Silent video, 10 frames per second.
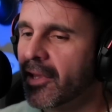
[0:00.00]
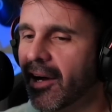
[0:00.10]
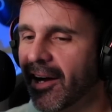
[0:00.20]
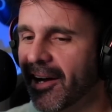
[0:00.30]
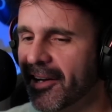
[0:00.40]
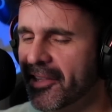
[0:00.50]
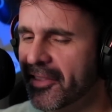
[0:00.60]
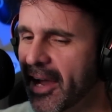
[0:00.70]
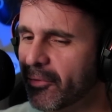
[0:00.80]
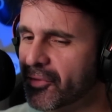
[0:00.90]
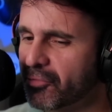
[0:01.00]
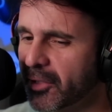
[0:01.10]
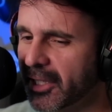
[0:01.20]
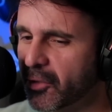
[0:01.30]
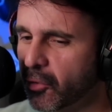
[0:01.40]
Uh, that was
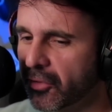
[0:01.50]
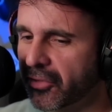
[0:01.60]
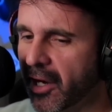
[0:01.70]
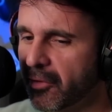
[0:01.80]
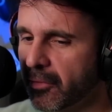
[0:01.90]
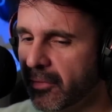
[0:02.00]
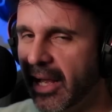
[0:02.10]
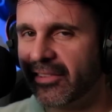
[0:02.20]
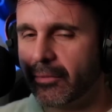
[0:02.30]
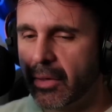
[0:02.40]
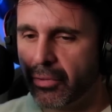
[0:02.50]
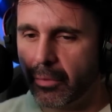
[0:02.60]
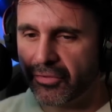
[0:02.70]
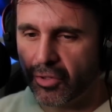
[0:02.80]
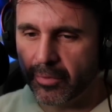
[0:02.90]
really cool. Sorry, last time I
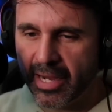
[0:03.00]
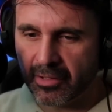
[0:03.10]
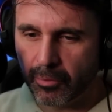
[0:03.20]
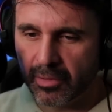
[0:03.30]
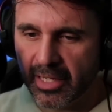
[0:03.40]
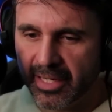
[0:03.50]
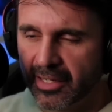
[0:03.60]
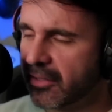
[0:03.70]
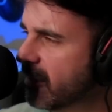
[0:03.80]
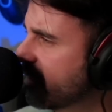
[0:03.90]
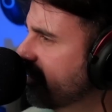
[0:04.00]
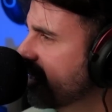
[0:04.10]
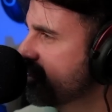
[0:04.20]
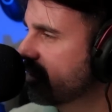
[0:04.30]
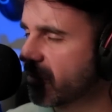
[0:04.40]
promised going back. we are gonna get into the next
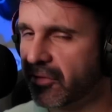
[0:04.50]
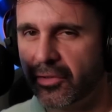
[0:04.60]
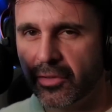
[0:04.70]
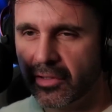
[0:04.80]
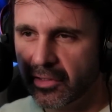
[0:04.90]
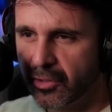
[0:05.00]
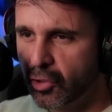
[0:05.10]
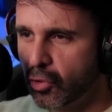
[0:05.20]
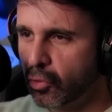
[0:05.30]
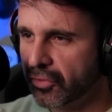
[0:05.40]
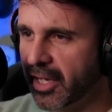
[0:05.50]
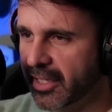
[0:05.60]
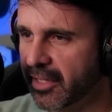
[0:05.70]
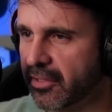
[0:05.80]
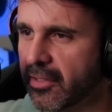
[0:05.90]
section. This is cool time
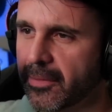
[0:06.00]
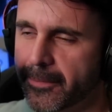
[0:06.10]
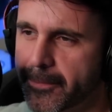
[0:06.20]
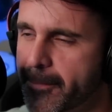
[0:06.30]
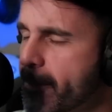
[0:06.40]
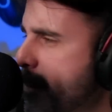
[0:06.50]
to get on.